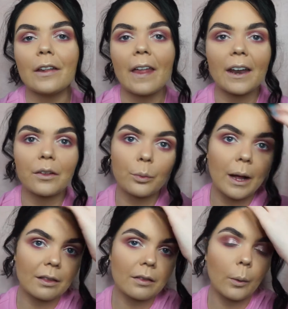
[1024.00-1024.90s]
that as
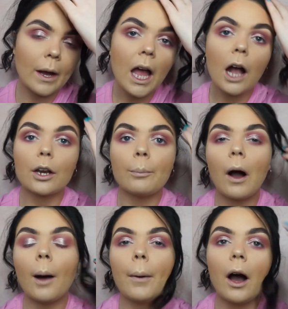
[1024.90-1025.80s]
well. So I'm going to
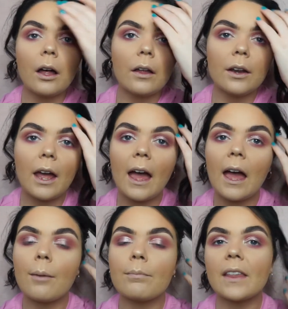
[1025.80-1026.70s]
pop on
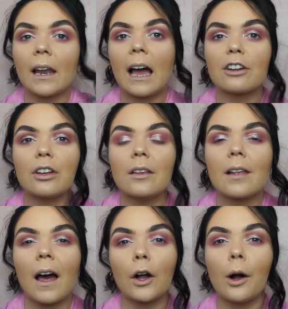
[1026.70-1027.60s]
the lashes.
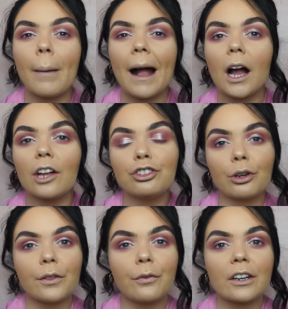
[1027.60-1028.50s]
I'll come back on, show
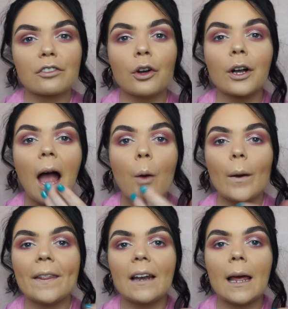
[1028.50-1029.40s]
you the finished look
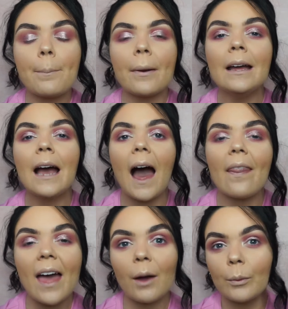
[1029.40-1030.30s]
with the lip,
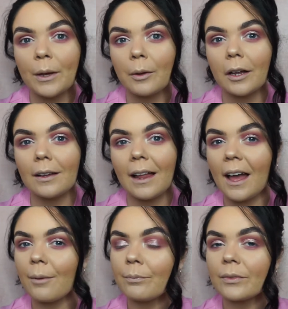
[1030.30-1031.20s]
and then we will
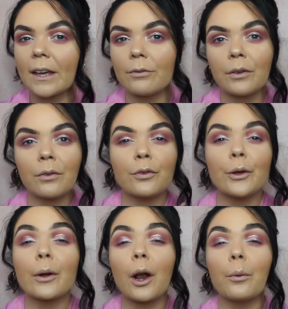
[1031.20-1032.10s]
give you a
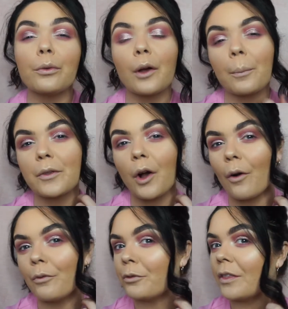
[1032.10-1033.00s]
few close-ups
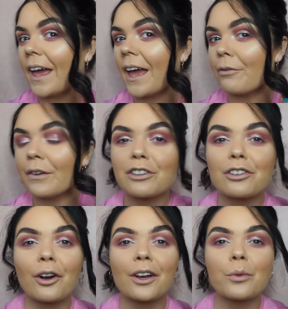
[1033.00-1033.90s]
of the finished
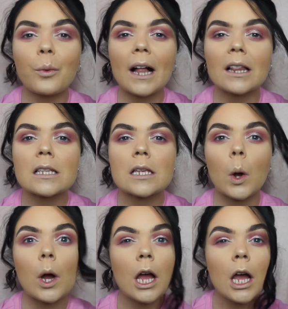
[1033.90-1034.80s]
look as well.
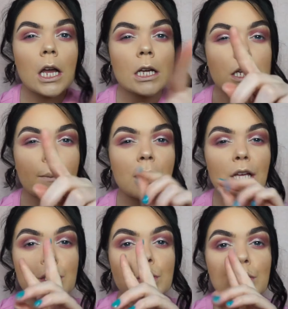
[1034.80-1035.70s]
So give me
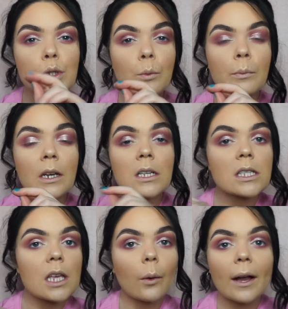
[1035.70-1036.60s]
some
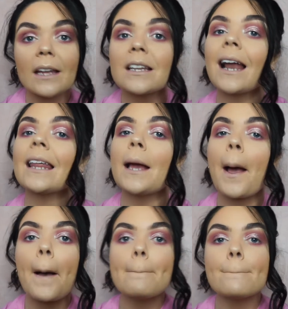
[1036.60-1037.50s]
minutes. Okay, darling.
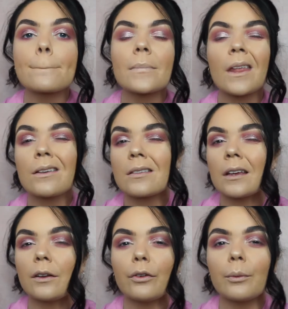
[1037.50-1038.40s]
See
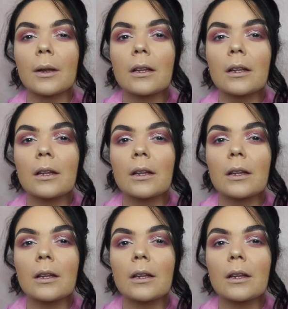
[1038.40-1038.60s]
you in a few minutes.